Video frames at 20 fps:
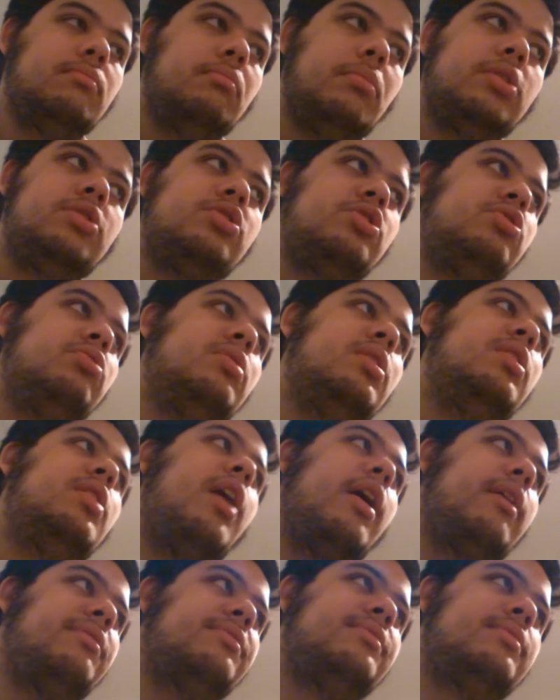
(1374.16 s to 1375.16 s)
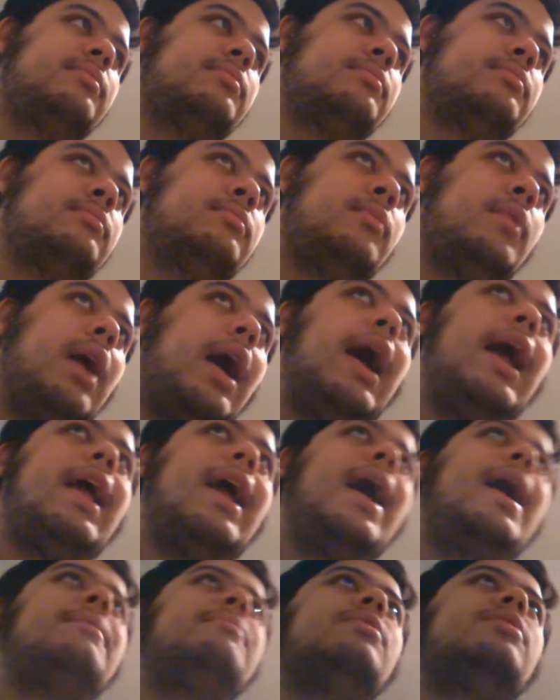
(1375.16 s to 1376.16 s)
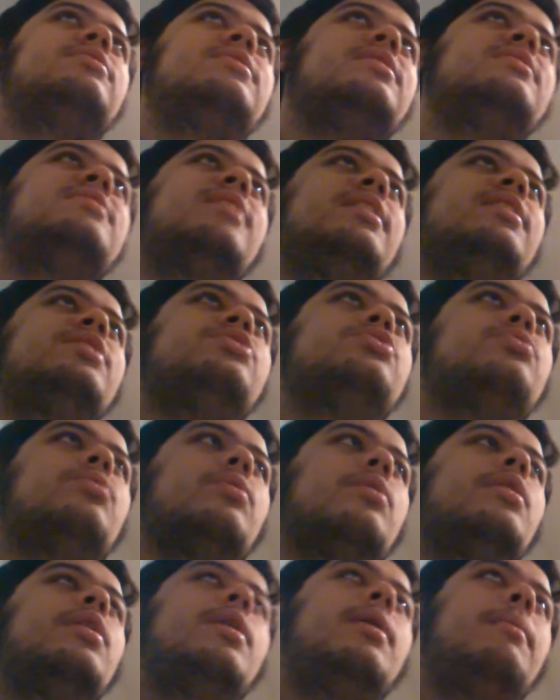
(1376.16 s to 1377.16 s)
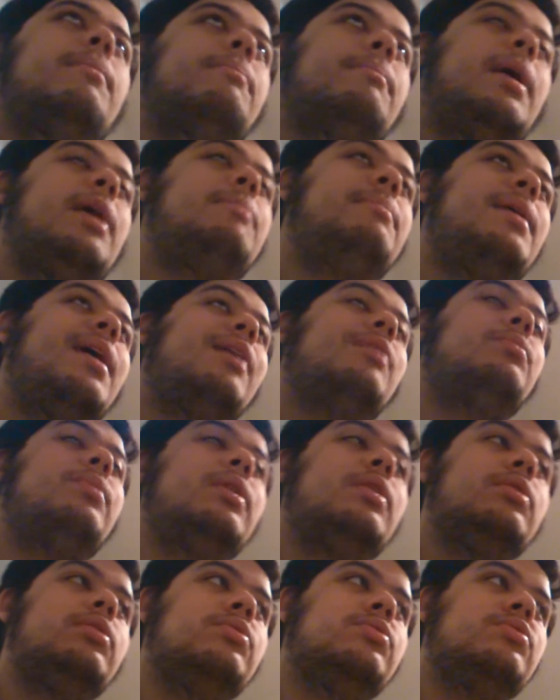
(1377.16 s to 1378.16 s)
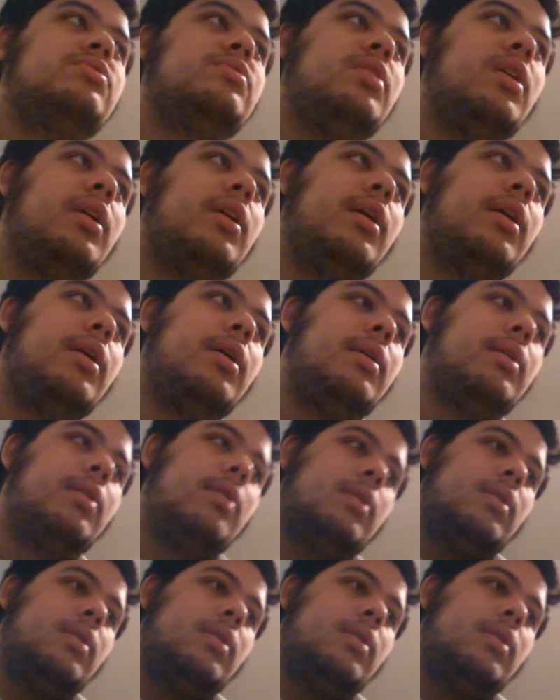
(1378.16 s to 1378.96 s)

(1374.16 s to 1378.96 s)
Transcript: But soon enough, I, I'm not entirely sure. Maybe I will use the